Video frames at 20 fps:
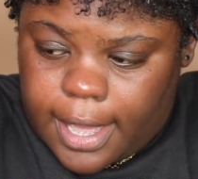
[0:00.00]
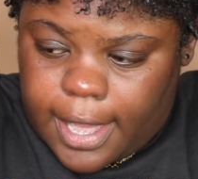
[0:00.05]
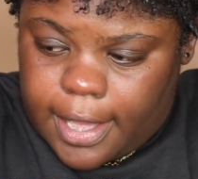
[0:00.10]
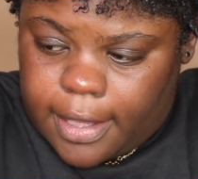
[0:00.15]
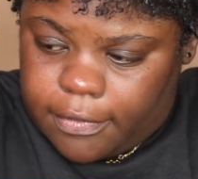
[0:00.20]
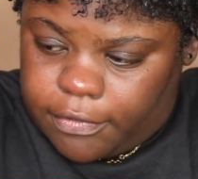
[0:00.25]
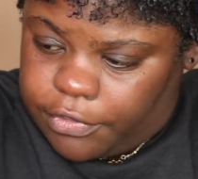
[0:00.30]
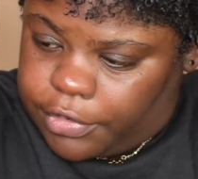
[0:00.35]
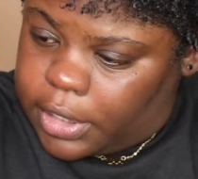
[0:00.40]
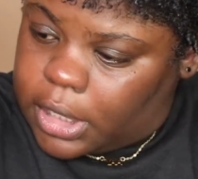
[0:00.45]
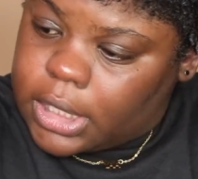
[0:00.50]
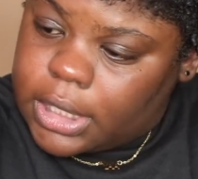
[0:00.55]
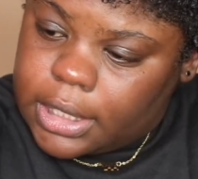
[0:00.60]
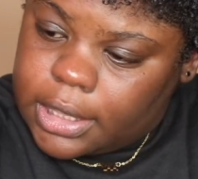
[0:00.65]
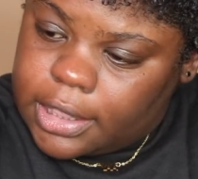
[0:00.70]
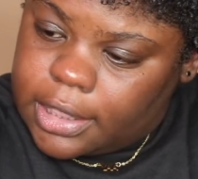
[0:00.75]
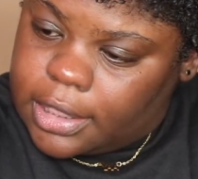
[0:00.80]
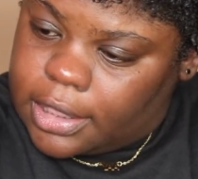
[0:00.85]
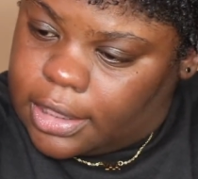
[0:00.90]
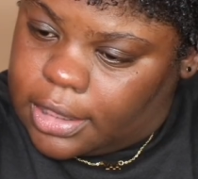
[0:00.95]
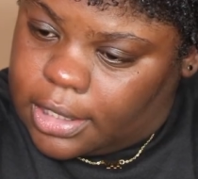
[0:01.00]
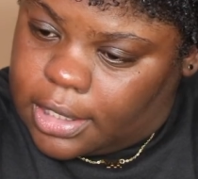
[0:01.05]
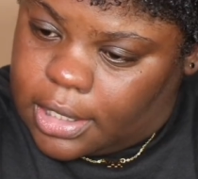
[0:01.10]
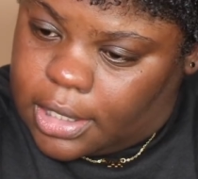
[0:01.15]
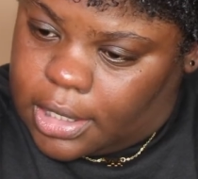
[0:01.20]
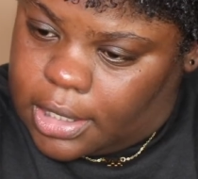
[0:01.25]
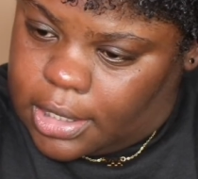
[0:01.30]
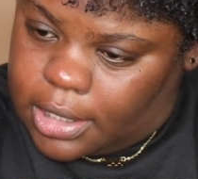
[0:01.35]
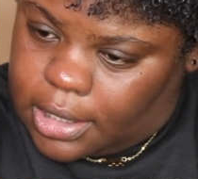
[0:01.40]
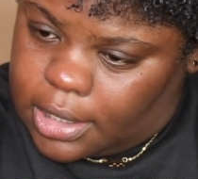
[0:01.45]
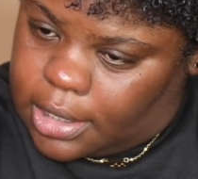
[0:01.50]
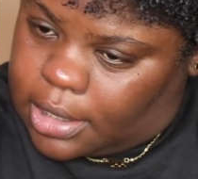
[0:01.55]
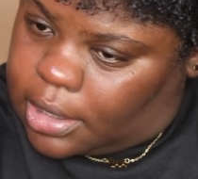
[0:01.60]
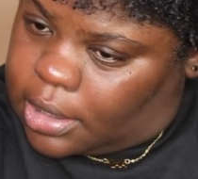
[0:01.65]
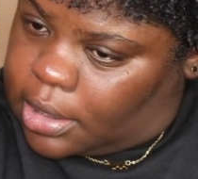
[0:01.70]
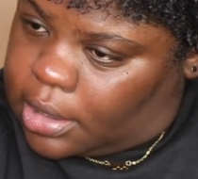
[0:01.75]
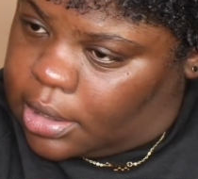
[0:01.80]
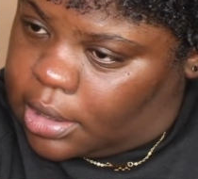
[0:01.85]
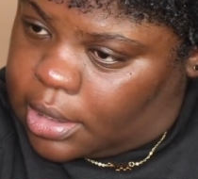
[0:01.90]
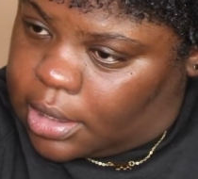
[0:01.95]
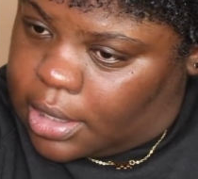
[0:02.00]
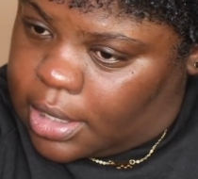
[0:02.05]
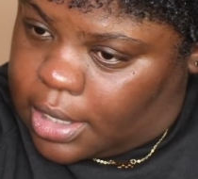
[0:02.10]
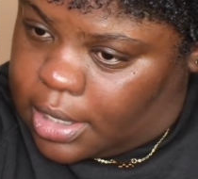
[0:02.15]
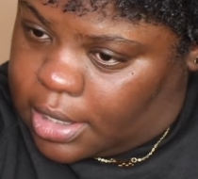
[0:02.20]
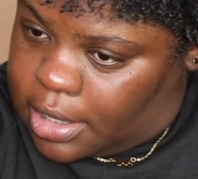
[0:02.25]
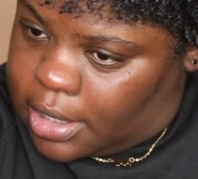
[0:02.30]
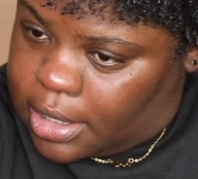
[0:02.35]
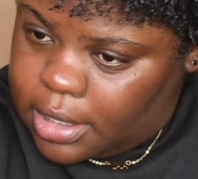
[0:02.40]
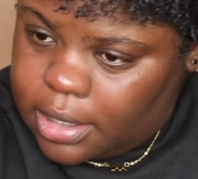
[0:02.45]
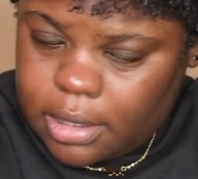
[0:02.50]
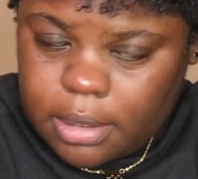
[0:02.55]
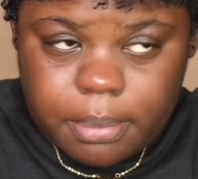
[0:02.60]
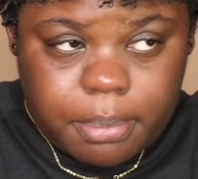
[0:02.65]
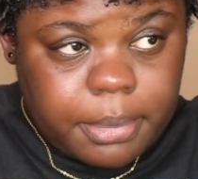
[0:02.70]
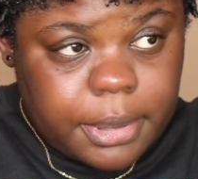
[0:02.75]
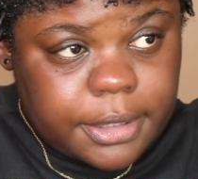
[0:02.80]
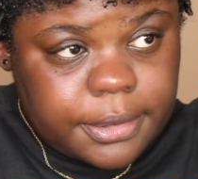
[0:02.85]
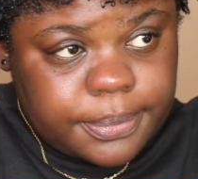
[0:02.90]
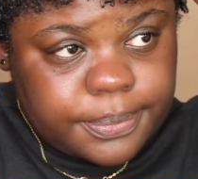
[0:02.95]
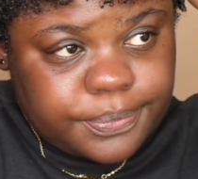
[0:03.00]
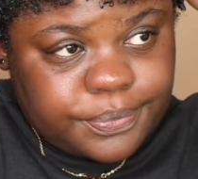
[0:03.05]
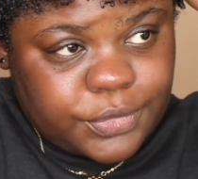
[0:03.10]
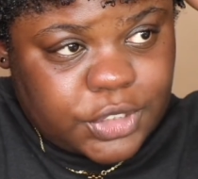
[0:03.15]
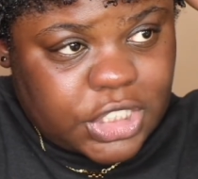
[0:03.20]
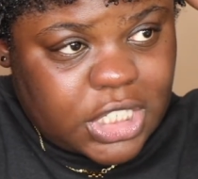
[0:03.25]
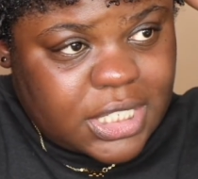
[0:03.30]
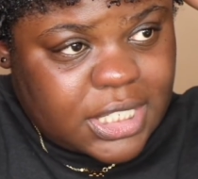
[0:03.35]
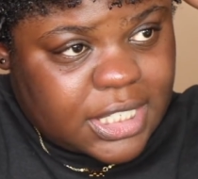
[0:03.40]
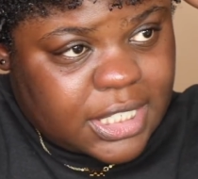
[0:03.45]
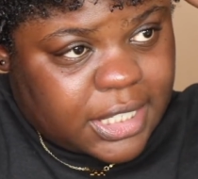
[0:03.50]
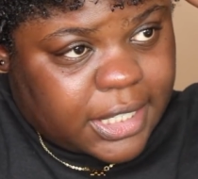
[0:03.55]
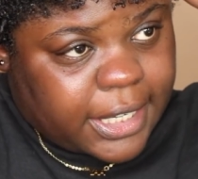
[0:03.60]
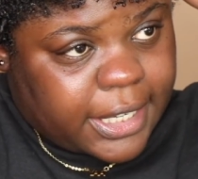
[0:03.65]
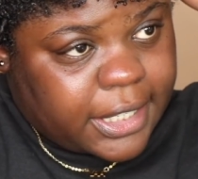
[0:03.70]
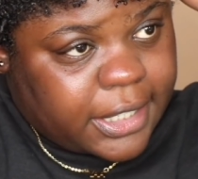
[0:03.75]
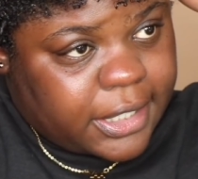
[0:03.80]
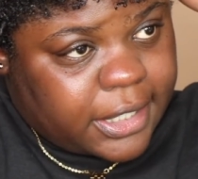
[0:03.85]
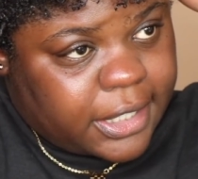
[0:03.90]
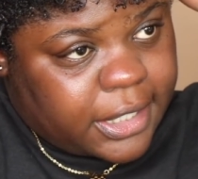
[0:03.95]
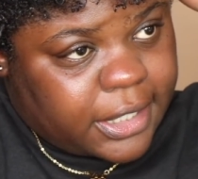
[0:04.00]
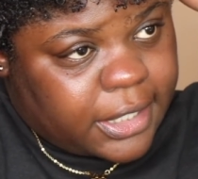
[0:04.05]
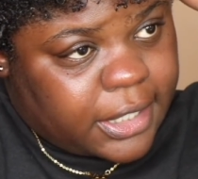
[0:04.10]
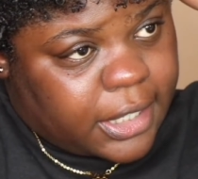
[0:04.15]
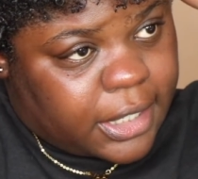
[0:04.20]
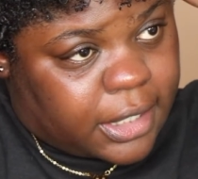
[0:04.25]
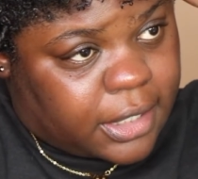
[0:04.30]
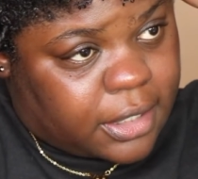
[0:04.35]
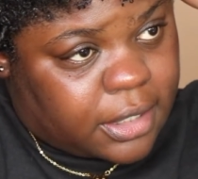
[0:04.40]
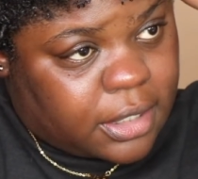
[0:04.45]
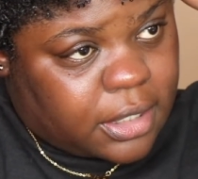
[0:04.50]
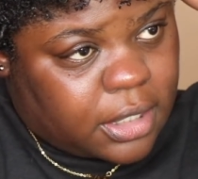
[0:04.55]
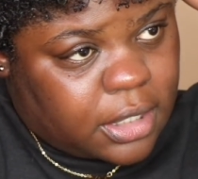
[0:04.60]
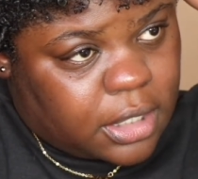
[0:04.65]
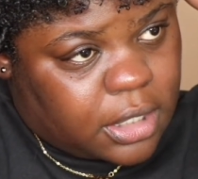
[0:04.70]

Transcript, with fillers: everything up just slightly, not